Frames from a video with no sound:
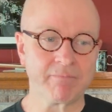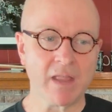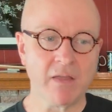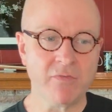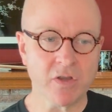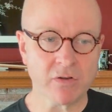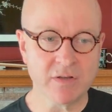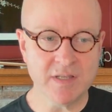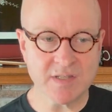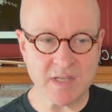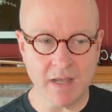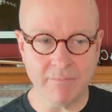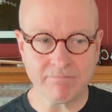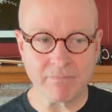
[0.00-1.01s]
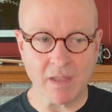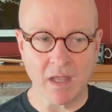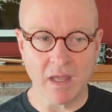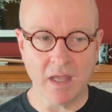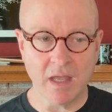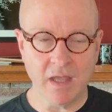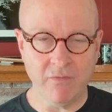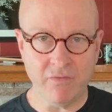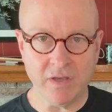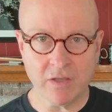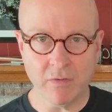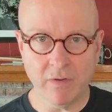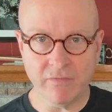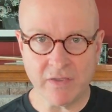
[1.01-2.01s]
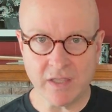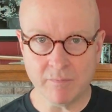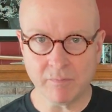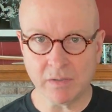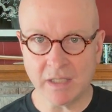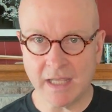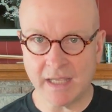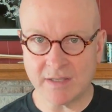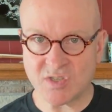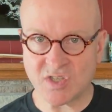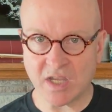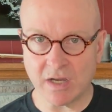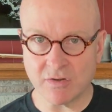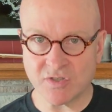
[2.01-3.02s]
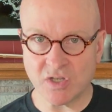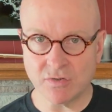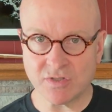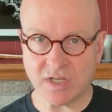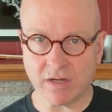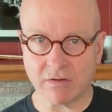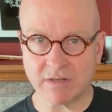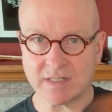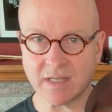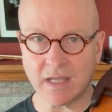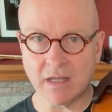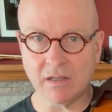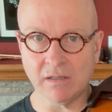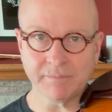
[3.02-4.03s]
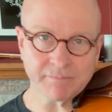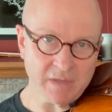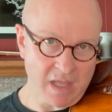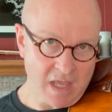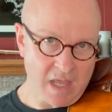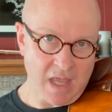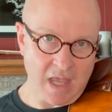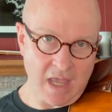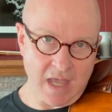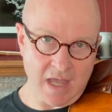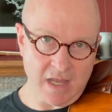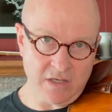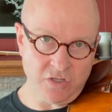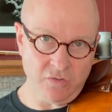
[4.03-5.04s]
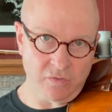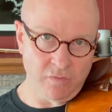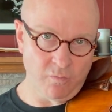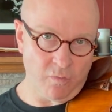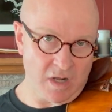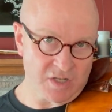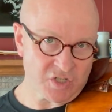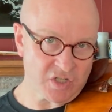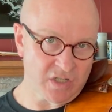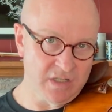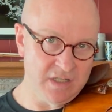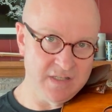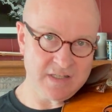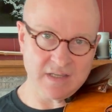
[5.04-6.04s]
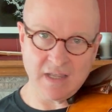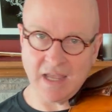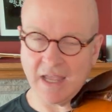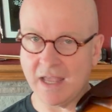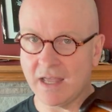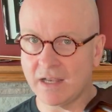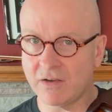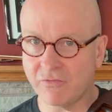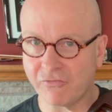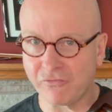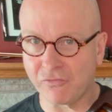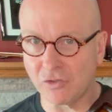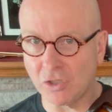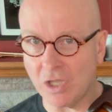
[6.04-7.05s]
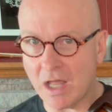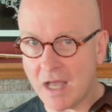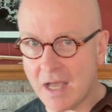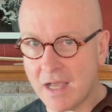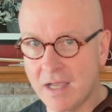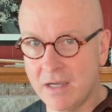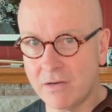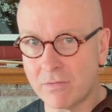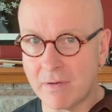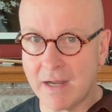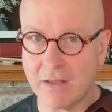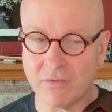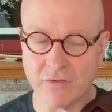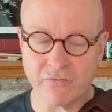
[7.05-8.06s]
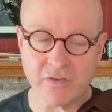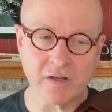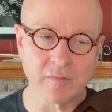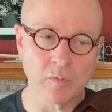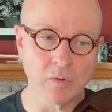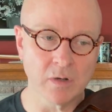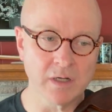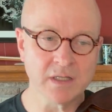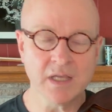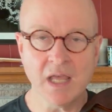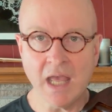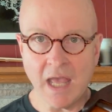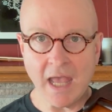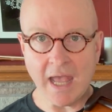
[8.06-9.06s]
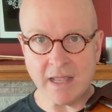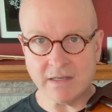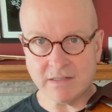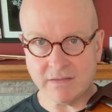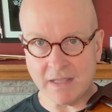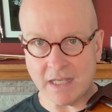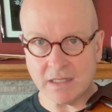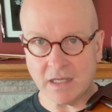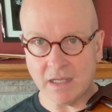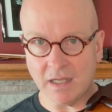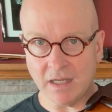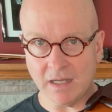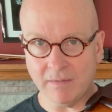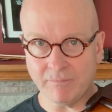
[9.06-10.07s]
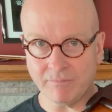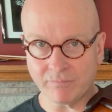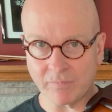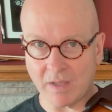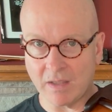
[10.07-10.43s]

There is a video of him playing Scherzo Tarantelle, and you can watch his hand fly around the fingerboard, and then